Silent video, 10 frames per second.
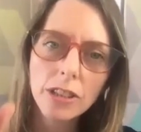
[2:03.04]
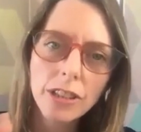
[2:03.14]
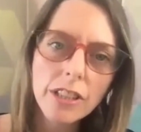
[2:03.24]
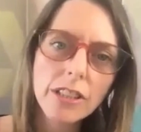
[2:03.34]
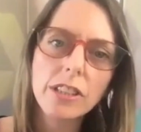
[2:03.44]
do
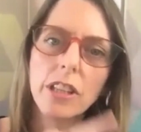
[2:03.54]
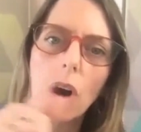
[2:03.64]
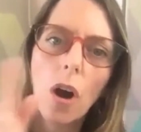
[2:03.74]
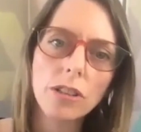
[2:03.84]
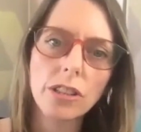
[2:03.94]
the
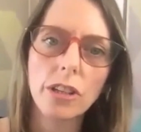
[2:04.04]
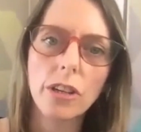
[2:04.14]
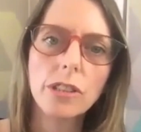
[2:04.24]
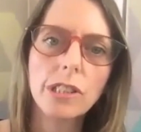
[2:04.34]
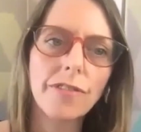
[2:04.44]
hot
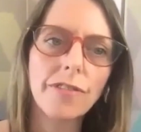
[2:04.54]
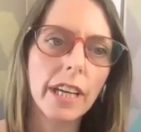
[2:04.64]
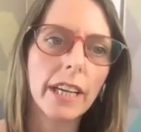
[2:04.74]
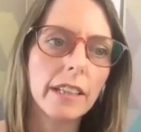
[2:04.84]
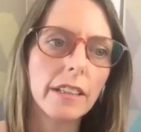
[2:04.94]
stones fit
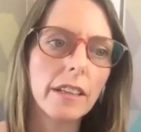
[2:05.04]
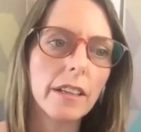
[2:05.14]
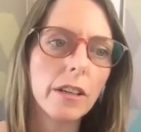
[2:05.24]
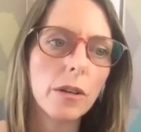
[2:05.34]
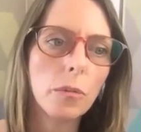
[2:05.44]
in
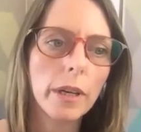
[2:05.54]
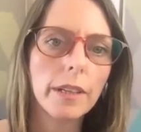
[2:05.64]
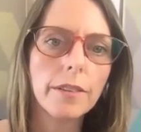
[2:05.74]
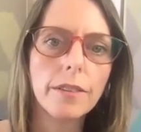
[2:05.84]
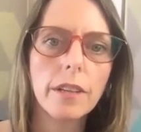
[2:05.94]

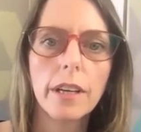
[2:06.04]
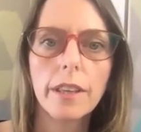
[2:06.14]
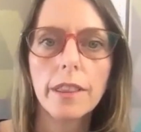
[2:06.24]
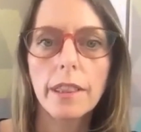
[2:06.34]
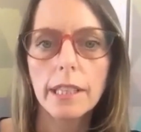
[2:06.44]
with
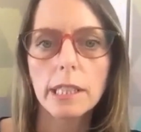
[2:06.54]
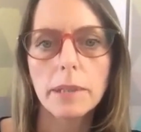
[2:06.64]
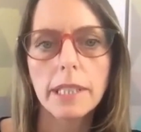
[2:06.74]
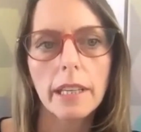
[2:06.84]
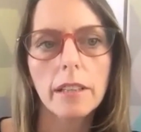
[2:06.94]
this
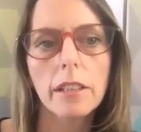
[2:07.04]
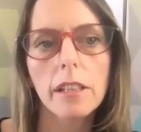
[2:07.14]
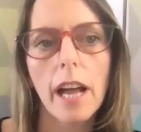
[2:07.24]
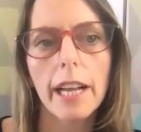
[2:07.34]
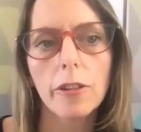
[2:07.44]
particular
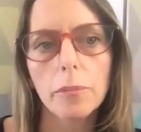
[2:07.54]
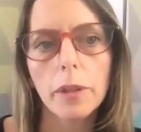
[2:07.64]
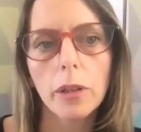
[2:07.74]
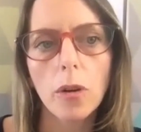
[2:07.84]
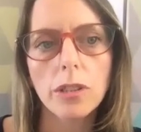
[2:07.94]
client group,
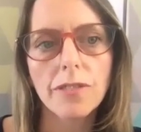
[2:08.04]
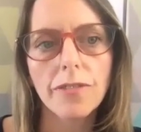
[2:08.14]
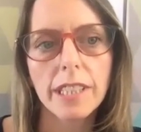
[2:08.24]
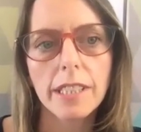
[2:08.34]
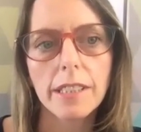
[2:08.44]
the
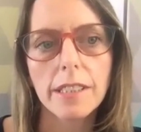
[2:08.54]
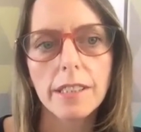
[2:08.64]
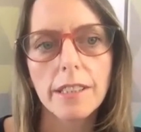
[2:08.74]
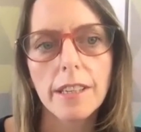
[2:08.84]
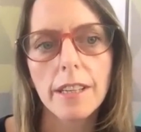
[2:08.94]

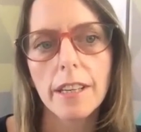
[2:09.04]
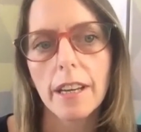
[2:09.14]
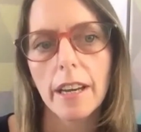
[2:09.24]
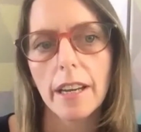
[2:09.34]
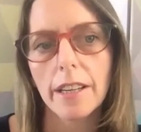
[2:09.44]
CrossFitters?
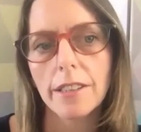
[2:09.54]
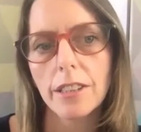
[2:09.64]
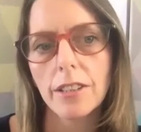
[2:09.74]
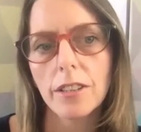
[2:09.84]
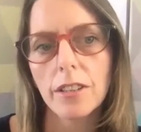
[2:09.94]
Do you?